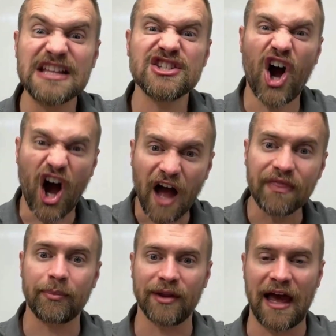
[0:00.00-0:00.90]
It's on
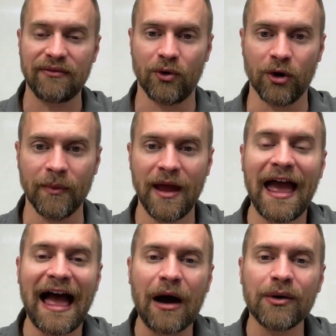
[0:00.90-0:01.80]
the platform.
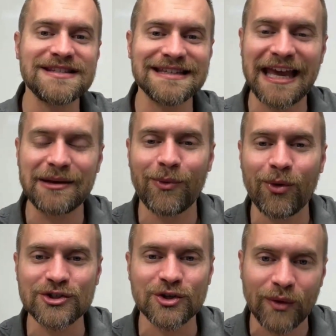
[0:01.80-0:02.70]
How does it get
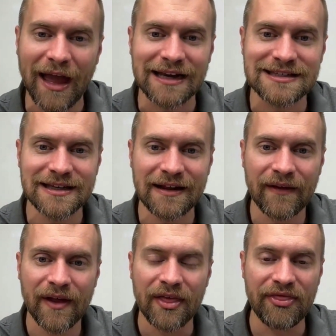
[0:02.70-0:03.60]
more direct
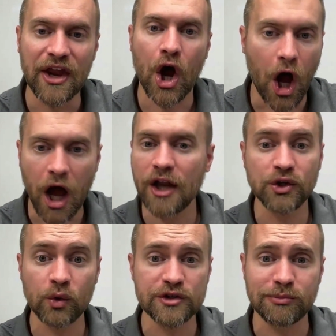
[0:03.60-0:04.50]
than on
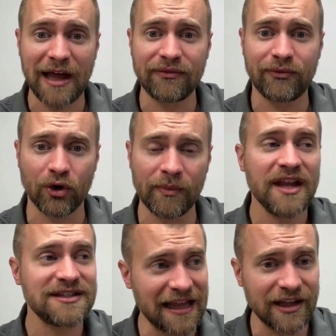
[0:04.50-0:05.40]
Google's platform,
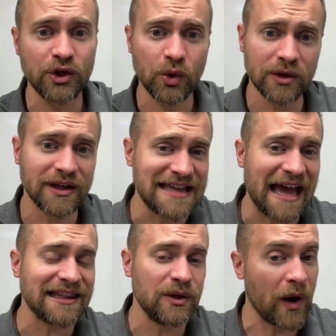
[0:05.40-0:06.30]
telling Google
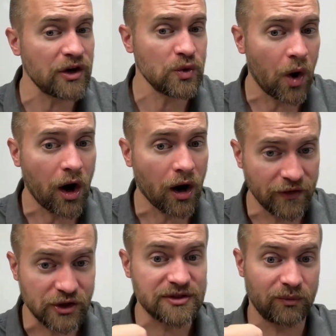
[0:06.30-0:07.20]
exactly where you are
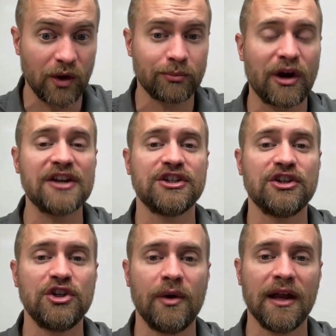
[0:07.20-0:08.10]
in terms of what project
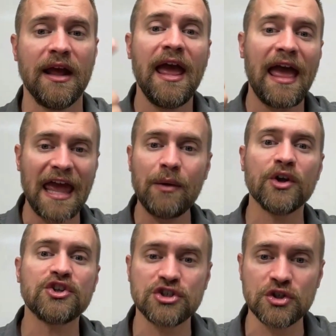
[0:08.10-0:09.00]
you're doing and
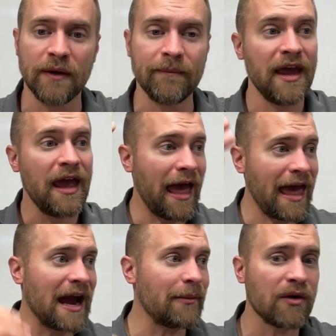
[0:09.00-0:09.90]
what you're doing?
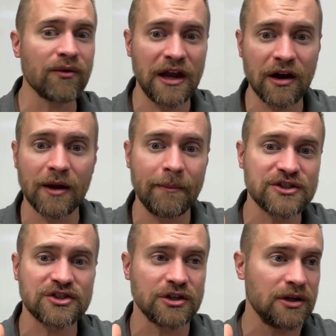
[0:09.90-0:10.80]
Hey, I'm over here at
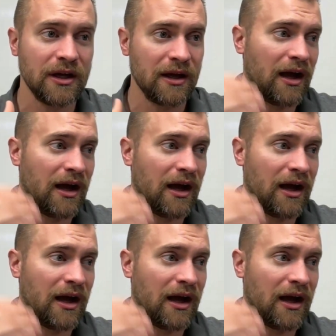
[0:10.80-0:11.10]
Mr.